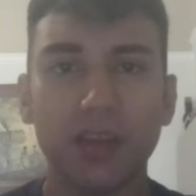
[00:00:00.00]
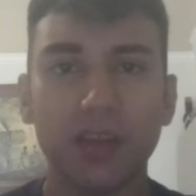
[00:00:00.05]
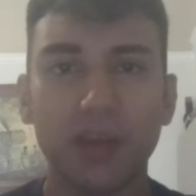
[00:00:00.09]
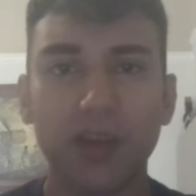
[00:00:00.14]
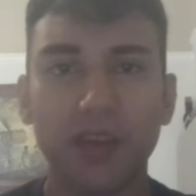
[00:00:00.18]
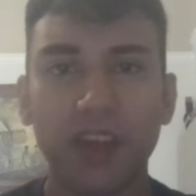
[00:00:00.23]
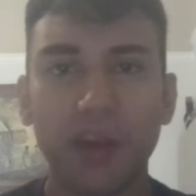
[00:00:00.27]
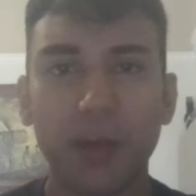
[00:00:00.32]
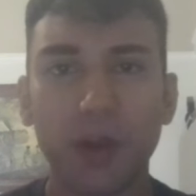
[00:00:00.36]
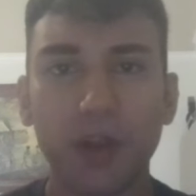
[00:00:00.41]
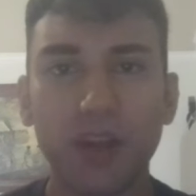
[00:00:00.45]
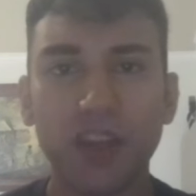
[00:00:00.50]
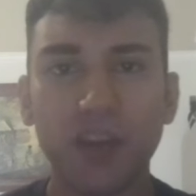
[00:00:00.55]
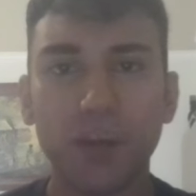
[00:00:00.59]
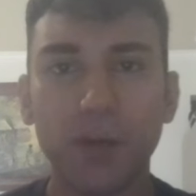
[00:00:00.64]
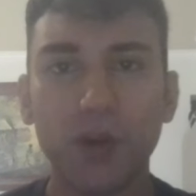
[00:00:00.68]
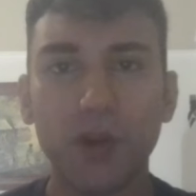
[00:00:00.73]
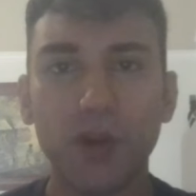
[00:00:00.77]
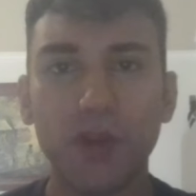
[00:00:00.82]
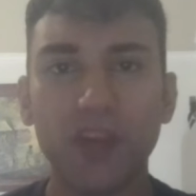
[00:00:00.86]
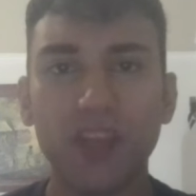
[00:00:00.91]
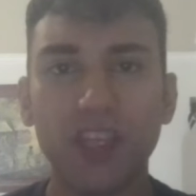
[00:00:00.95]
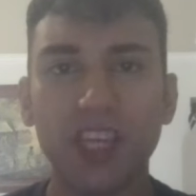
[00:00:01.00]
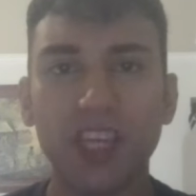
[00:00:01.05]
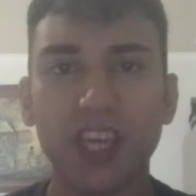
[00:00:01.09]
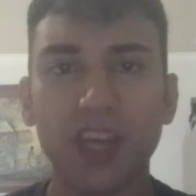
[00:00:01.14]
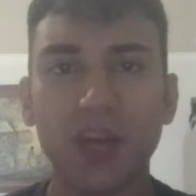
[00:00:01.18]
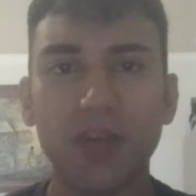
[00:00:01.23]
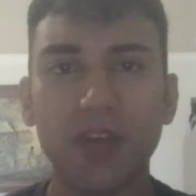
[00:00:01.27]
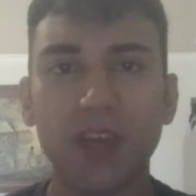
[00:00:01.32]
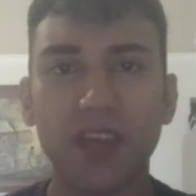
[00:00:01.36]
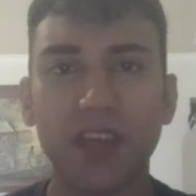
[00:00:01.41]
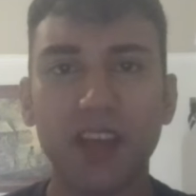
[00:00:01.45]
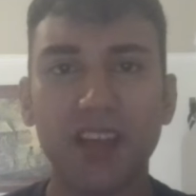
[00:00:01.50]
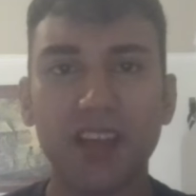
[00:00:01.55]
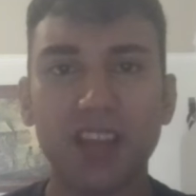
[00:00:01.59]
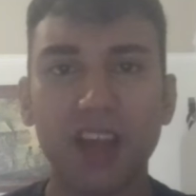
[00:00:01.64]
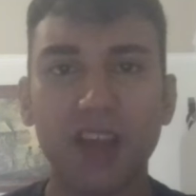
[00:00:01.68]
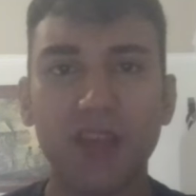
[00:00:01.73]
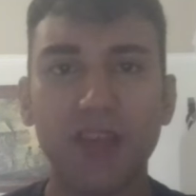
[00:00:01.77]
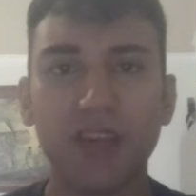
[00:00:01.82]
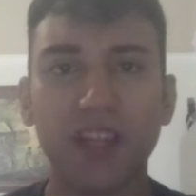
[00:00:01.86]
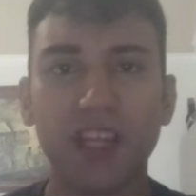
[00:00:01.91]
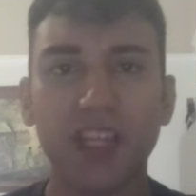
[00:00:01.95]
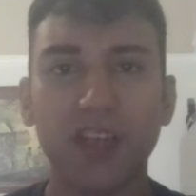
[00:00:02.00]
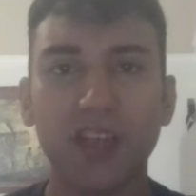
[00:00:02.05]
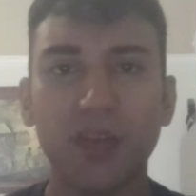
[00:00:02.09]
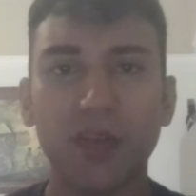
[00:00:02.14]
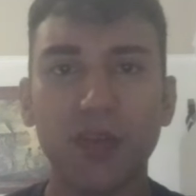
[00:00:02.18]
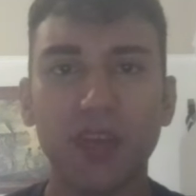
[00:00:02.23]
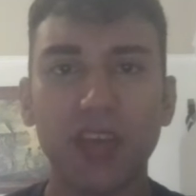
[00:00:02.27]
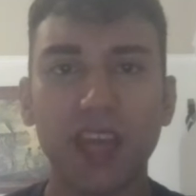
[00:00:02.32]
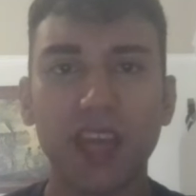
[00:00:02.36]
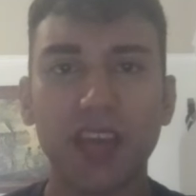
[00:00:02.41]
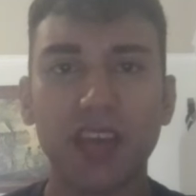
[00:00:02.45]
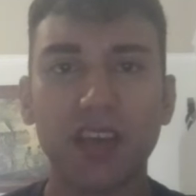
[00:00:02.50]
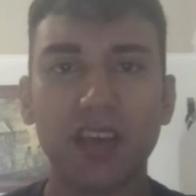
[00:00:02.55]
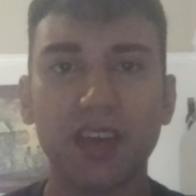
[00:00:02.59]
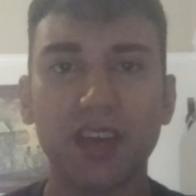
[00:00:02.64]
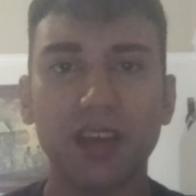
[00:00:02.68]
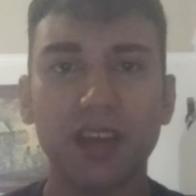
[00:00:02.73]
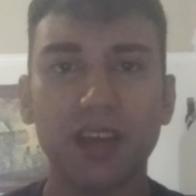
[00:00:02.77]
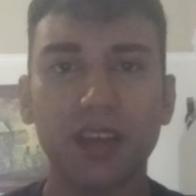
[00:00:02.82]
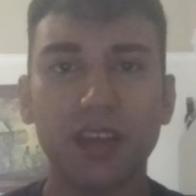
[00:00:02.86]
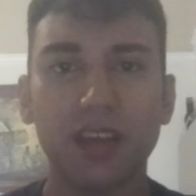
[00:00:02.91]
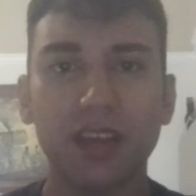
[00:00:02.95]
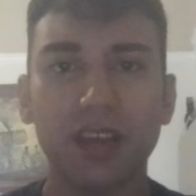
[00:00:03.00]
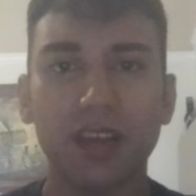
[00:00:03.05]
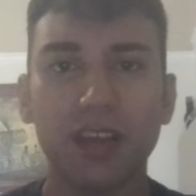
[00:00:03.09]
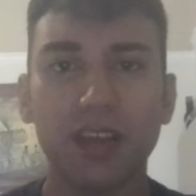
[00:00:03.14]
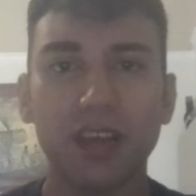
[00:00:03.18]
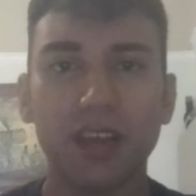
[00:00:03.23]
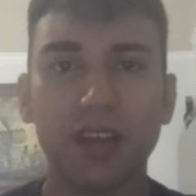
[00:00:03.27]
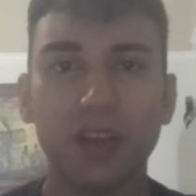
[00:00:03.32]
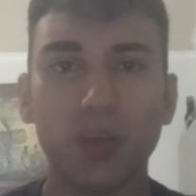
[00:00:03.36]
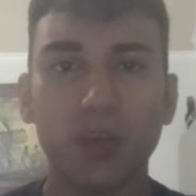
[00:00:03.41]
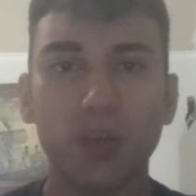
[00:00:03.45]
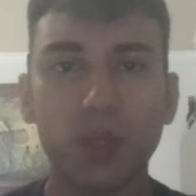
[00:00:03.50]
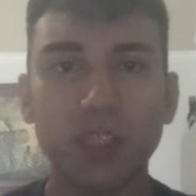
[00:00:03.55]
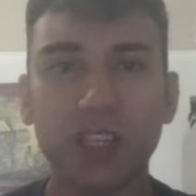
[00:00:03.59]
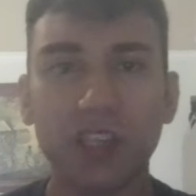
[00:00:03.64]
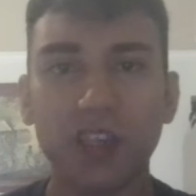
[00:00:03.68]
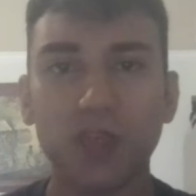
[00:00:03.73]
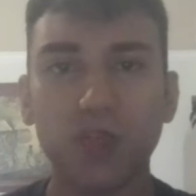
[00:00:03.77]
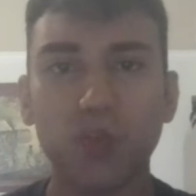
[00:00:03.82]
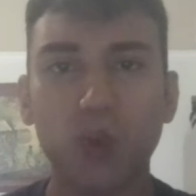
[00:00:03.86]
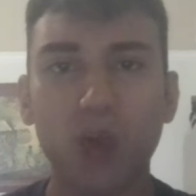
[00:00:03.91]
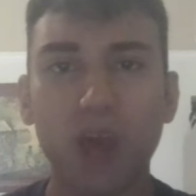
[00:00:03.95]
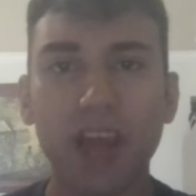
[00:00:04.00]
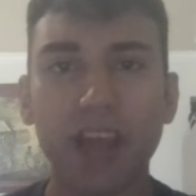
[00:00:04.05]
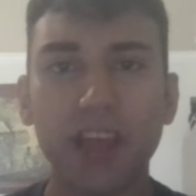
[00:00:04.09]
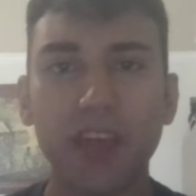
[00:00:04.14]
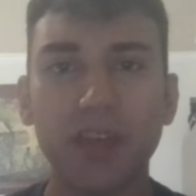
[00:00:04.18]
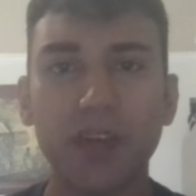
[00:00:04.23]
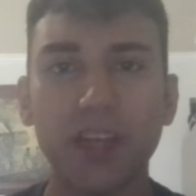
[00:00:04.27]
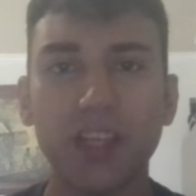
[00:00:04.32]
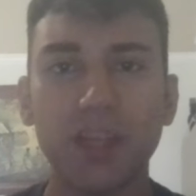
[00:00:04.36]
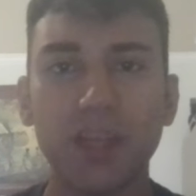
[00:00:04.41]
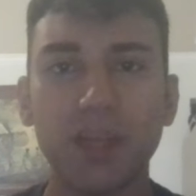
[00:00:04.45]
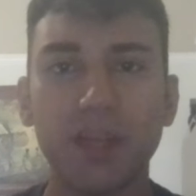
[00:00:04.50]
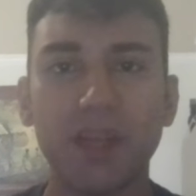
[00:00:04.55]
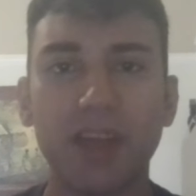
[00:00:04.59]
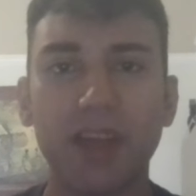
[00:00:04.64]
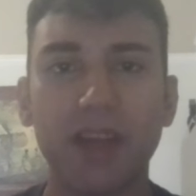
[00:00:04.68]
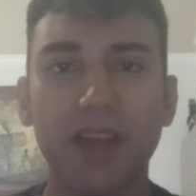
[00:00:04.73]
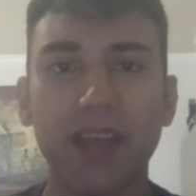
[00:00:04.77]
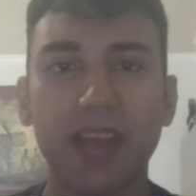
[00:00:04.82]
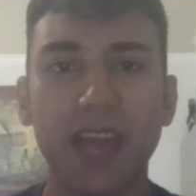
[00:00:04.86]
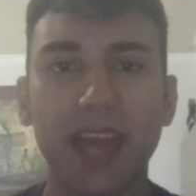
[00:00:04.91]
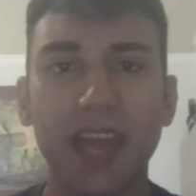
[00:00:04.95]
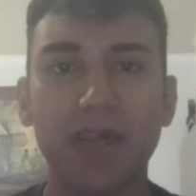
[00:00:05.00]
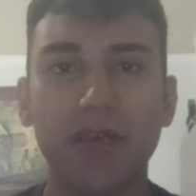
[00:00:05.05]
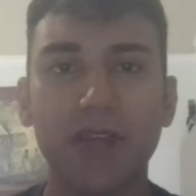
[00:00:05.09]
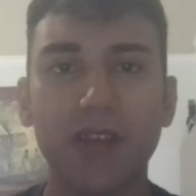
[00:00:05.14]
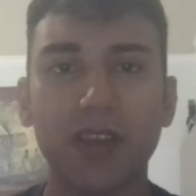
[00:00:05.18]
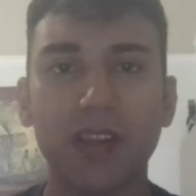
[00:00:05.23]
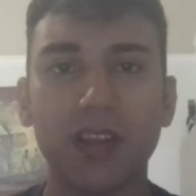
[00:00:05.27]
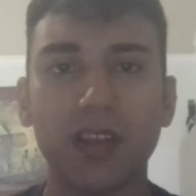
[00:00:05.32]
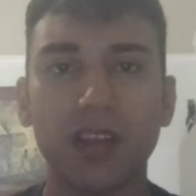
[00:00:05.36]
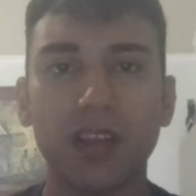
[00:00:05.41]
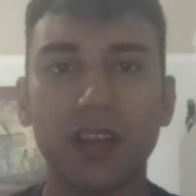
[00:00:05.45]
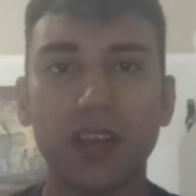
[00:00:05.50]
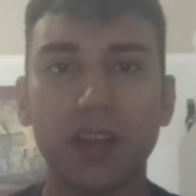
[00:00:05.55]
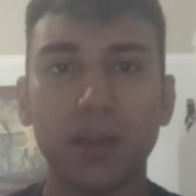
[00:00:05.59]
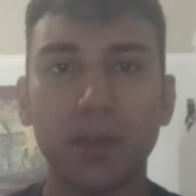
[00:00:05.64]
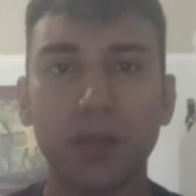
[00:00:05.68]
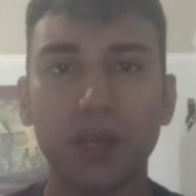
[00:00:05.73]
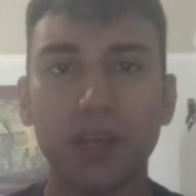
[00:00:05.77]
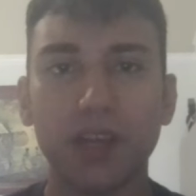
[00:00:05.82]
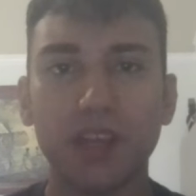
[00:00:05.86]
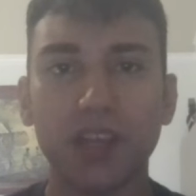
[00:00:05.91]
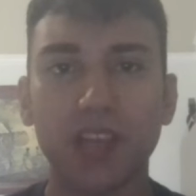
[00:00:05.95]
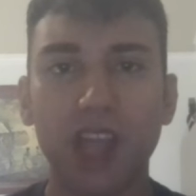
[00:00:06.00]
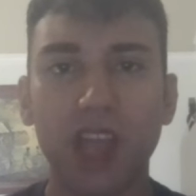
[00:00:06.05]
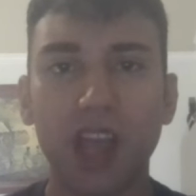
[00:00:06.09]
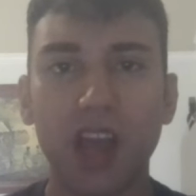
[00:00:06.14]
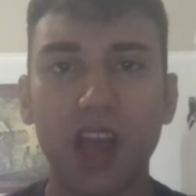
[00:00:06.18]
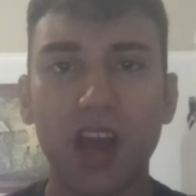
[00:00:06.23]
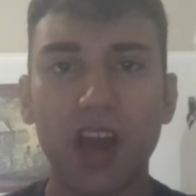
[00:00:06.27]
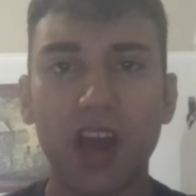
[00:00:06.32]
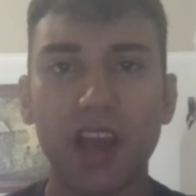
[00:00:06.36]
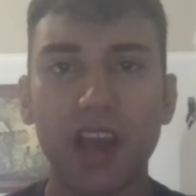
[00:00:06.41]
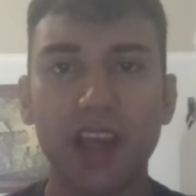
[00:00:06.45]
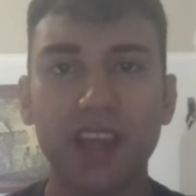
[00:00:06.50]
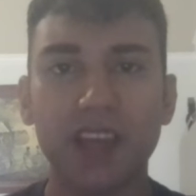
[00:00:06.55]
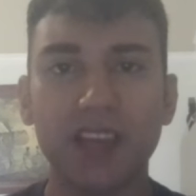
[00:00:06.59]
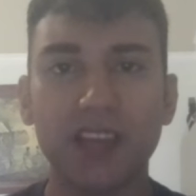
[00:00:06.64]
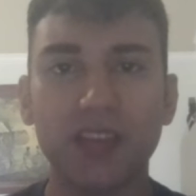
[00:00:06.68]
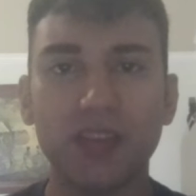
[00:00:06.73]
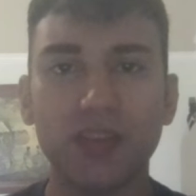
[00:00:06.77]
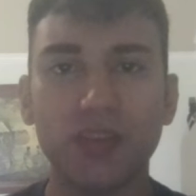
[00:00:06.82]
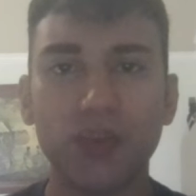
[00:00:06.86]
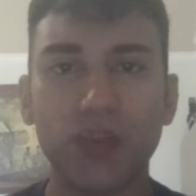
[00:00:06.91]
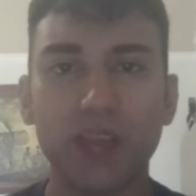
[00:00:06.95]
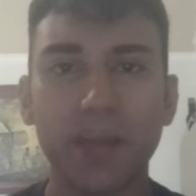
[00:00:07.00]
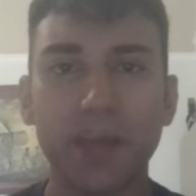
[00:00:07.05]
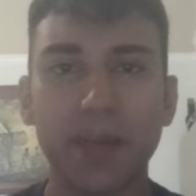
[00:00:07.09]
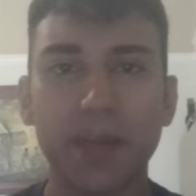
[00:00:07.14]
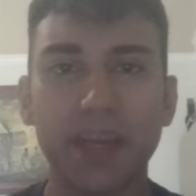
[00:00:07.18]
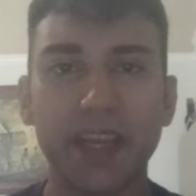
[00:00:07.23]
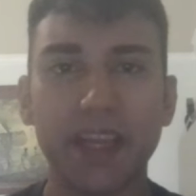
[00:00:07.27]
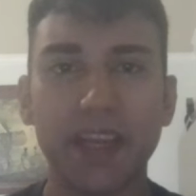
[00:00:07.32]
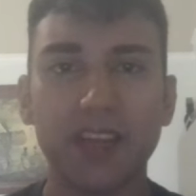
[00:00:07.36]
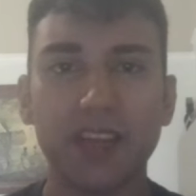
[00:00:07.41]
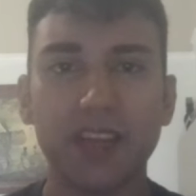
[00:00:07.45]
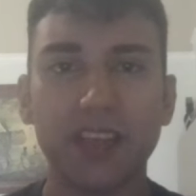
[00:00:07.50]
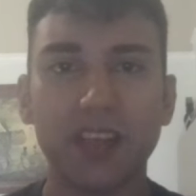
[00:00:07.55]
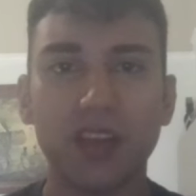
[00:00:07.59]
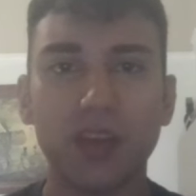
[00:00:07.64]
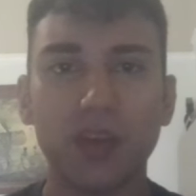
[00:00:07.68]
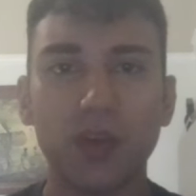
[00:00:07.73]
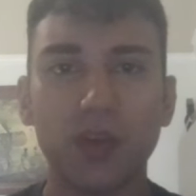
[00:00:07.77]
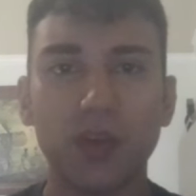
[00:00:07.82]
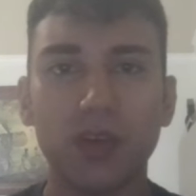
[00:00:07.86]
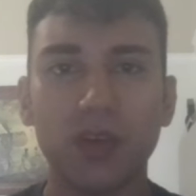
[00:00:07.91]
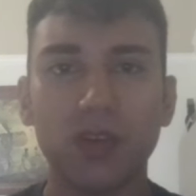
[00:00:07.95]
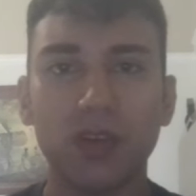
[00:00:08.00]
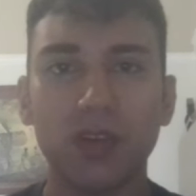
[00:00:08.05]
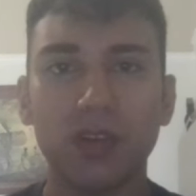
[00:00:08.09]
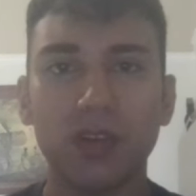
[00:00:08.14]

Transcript: where they want to prove to you that they're tougher than you think, which is why you need to be very careful because they are extremely insecure.